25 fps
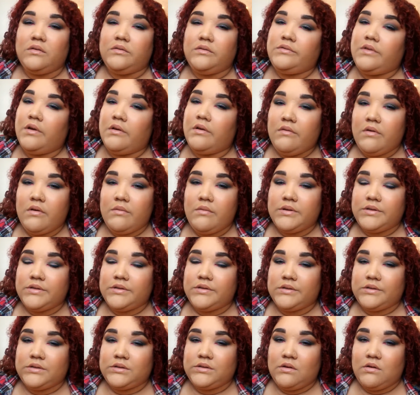don't go into
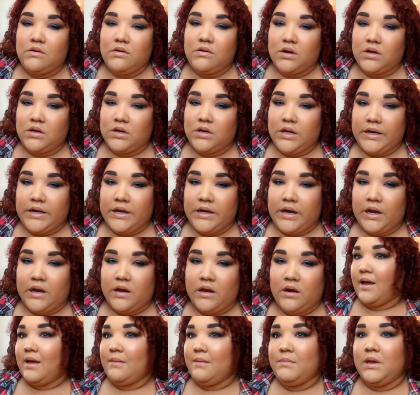the store on that
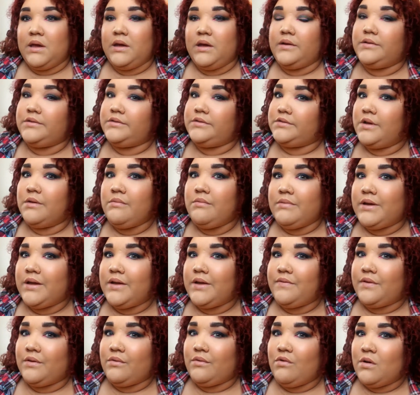day. I mean, don't
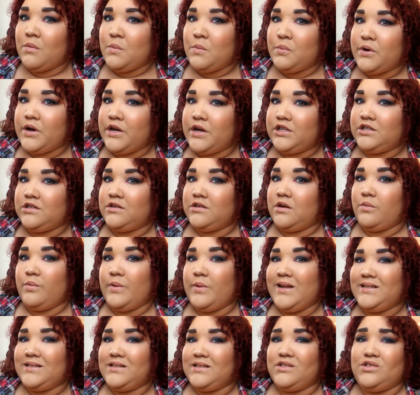give the corporation a
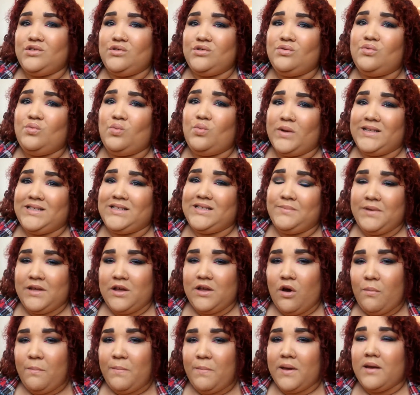reason to want to be
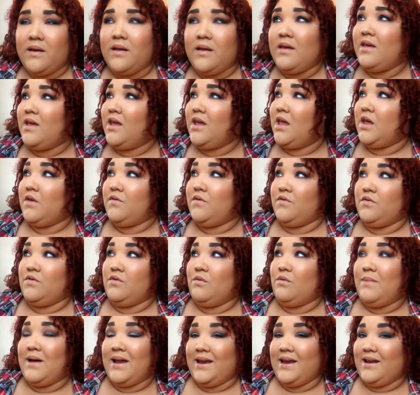open. If
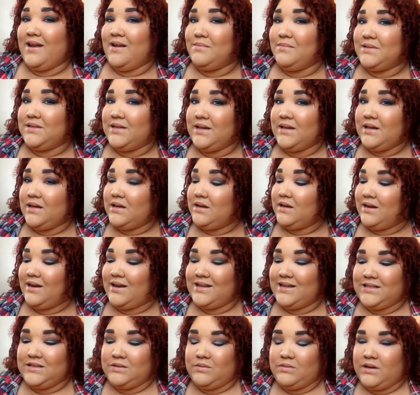nobody comes in,
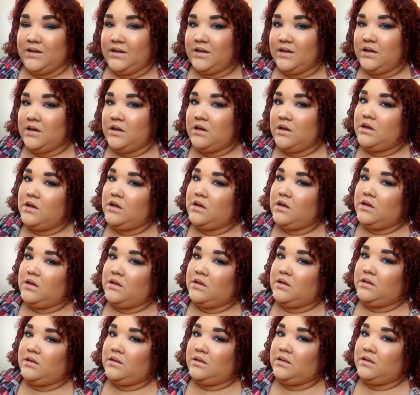guess what?
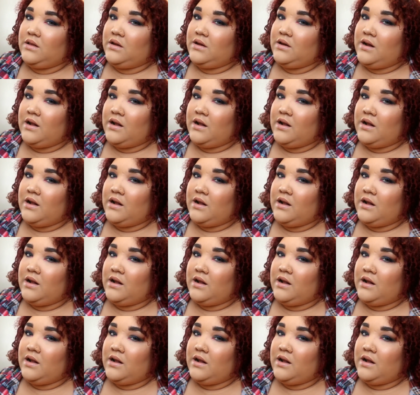They're